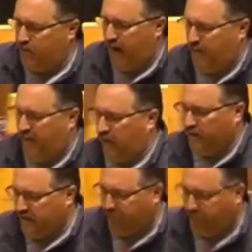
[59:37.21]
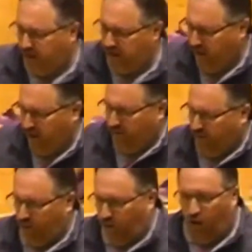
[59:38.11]
be a little different,
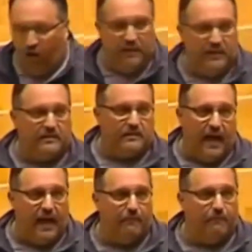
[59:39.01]
but it would all be the same.